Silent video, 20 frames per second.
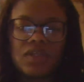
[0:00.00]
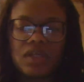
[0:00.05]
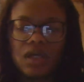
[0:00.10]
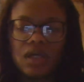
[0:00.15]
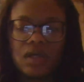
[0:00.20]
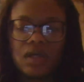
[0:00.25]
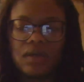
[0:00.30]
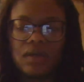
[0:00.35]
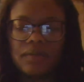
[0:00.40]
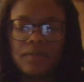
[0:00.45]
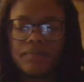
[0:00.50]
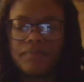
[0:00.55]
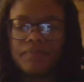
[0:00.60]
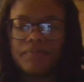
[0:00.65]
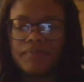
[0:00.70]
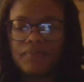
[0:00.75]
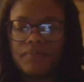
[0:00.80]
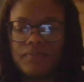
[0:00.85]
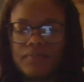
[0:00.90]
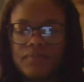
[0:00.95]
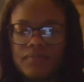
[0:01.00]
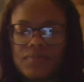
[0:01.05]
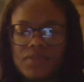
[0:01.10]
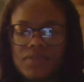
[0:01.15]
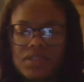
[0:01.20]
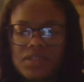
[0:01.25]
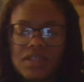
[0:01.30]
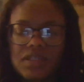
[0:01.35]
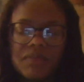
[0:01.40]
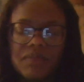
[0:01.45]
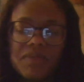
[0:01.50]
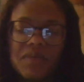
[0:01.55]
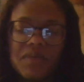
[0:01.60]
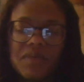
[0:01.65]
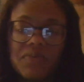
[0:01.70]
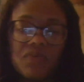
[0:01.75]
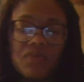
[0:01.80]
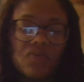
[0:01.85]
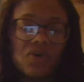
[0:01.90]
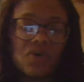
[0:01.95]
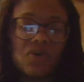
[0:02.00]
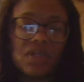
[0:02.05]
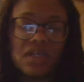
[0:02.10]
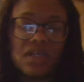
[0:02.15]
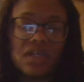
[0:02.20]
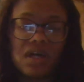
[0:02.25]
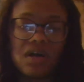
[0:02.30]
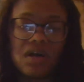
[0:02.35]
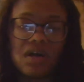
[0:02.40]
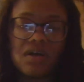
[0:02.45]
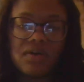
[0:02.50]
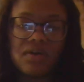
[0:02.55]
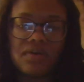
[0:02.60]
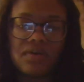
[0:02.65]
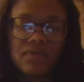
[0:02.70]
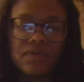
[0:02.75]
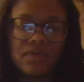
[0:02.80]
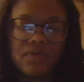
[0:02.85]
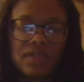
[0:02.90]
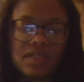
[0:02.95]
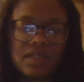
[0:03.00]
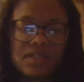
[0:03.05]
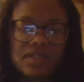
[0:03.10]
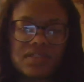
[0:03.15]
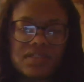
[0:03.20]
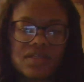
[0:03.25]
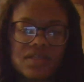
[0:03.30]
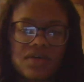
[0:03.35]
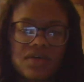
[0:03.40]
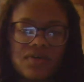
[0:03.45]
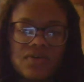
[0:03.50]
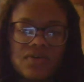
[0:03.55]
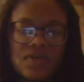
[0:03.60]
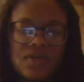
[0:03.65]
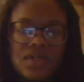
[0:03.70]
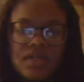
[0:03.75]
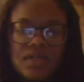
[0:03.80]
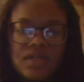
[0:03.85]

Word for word: um, some people want it all, really. So